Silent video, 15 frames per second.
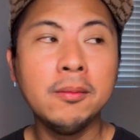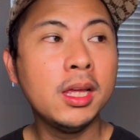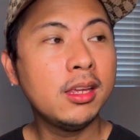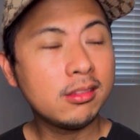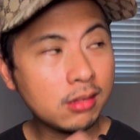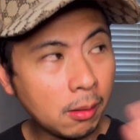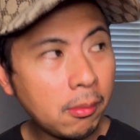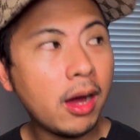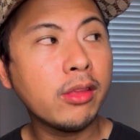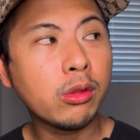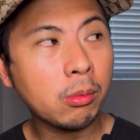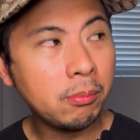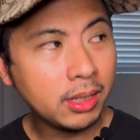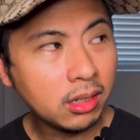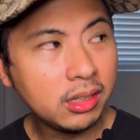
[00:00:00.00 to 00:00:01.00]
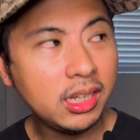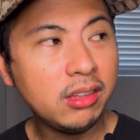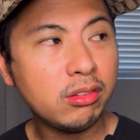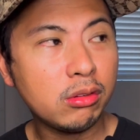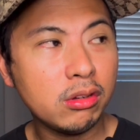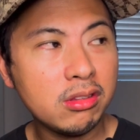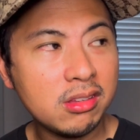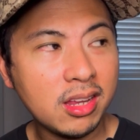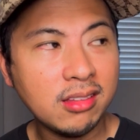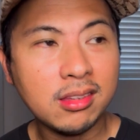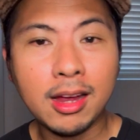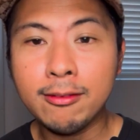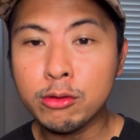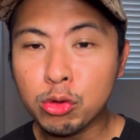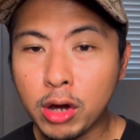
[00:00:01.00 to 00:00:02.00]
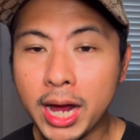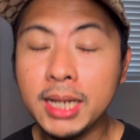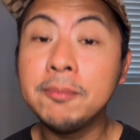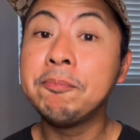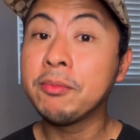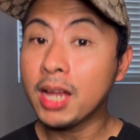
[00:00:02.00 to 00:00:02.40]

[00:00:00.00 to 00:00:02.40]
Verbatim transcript: some other Middle Eastern scents I've tried.